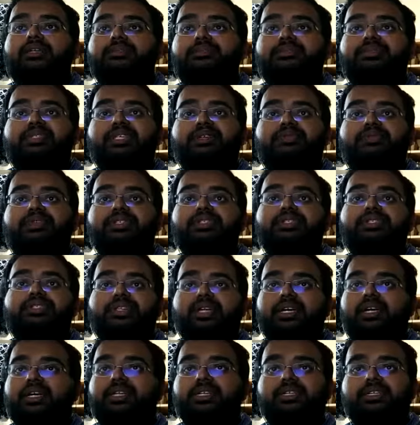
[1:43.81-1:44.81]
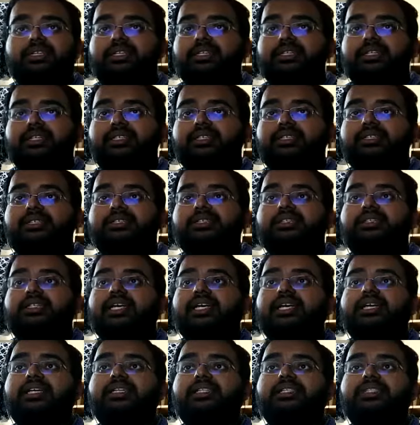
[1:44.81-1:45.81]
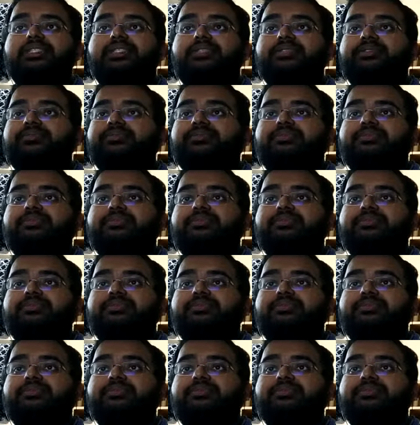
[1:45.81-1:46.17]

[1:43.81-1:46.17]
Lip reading: surface, decrease in size.